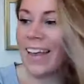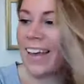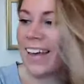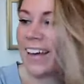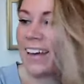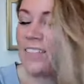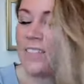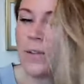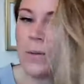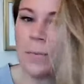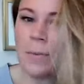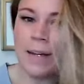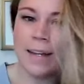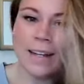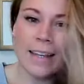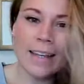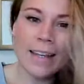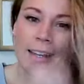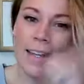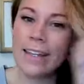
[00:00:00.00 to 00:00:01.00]
Hey
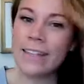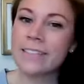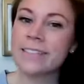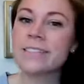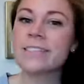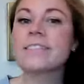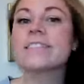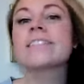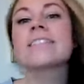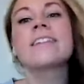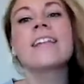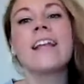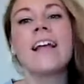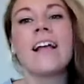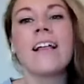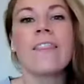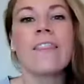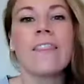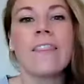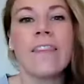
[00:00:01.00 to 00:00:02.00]
everybody.
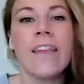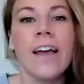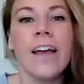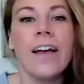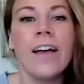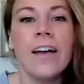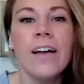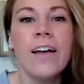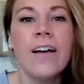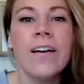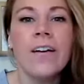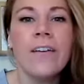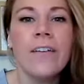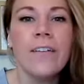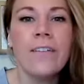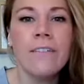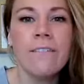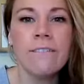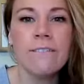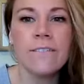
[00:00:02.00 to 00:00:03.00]

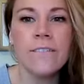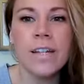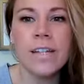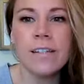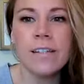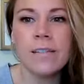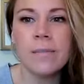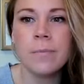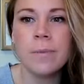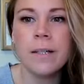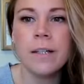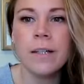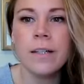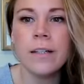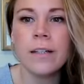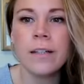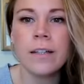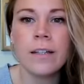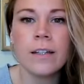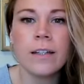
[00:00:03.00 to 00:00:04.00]
Hello,
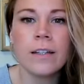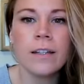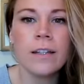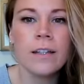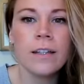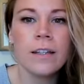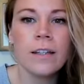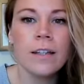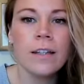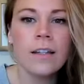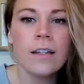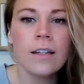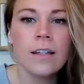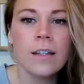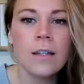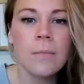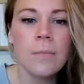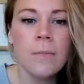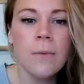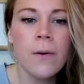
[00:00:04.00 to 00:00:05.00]
Facebook.
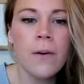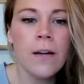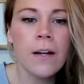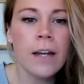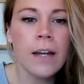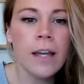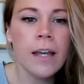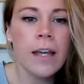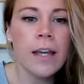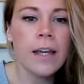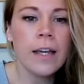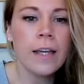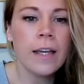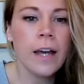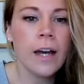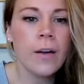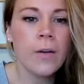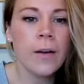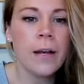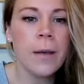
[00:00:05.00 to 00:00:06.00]
Good morning.
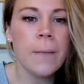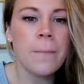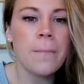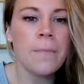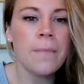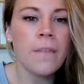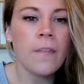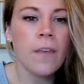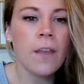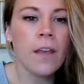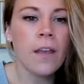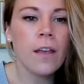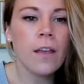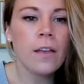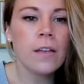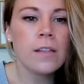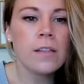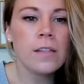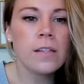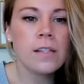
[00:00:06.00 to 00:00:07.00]
All right.
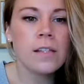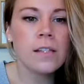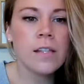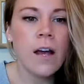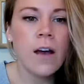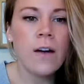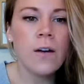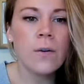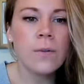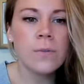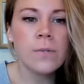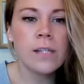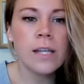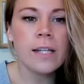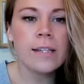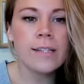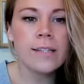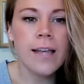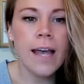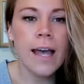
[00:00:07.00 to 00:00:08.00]
So
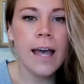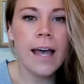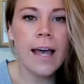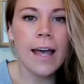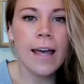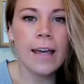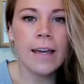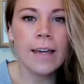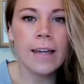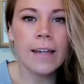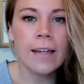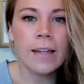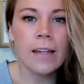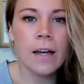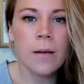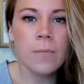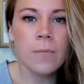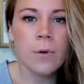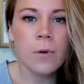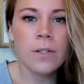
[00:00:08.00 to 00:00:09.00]
today
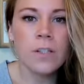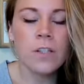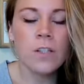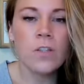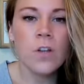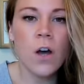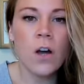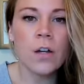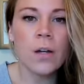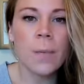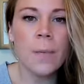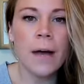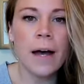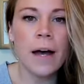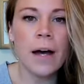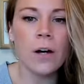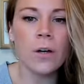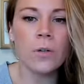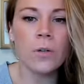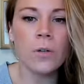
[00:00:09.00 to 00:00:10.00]
I'm going to talk
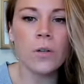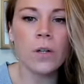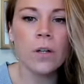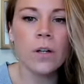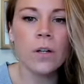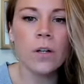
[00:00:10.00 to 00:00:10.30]
about